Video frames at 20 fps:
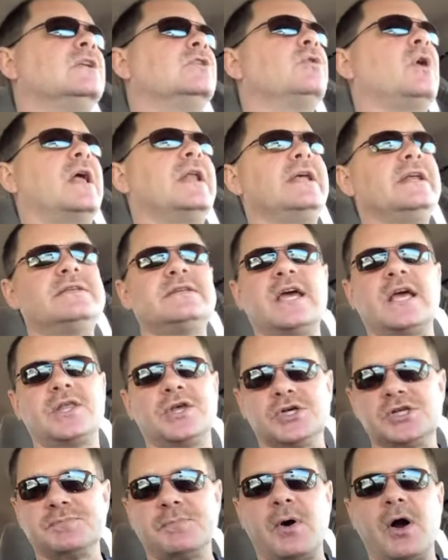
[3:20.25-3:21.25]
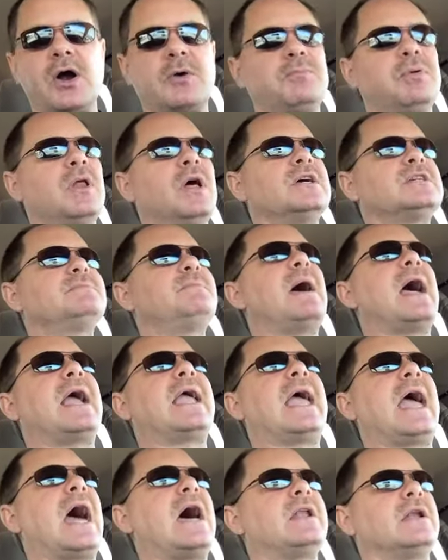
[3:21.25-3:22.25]
Do I need to take those spark plugs
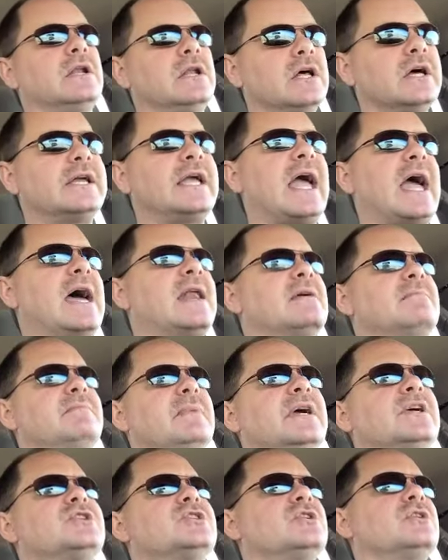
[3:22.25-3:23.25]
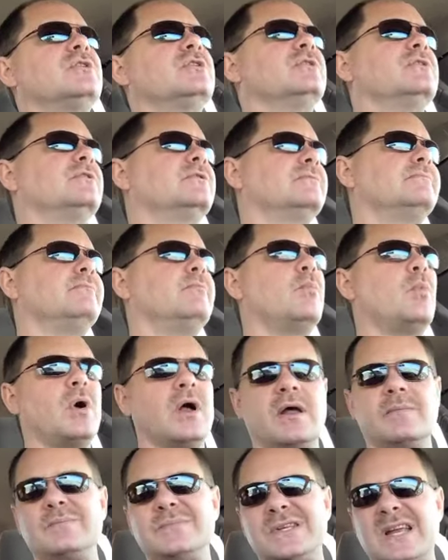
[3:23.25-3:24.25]
back out and look at them, make sure
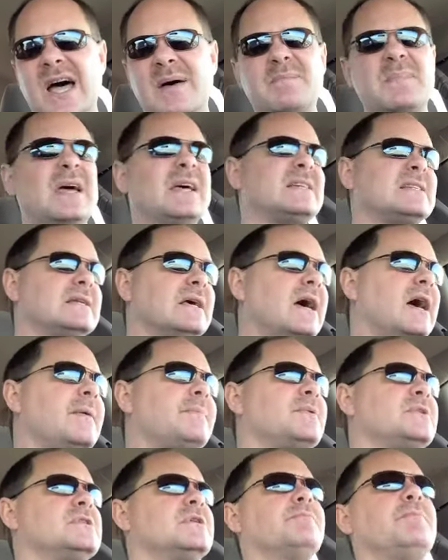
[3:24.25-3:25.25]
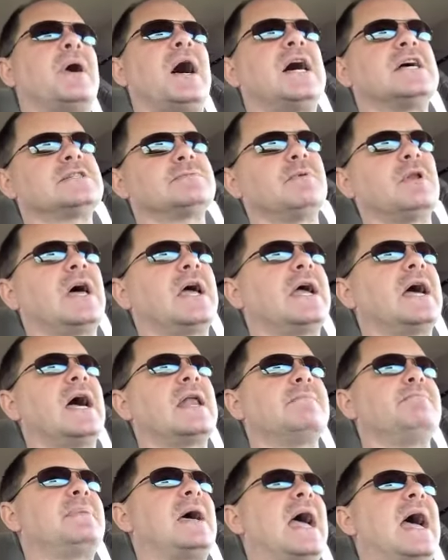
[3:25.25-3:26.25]
one of them's not messed up? Is it possible I
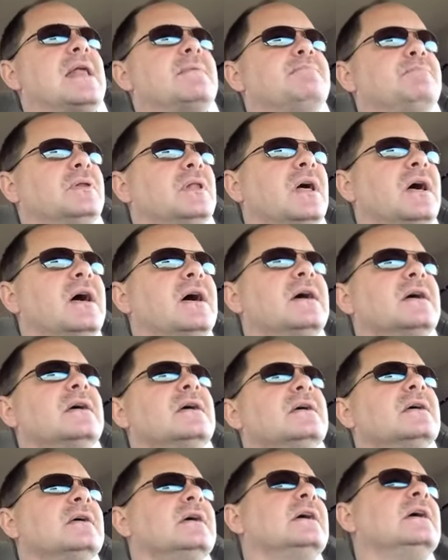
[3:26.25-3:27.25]
got a bad plug?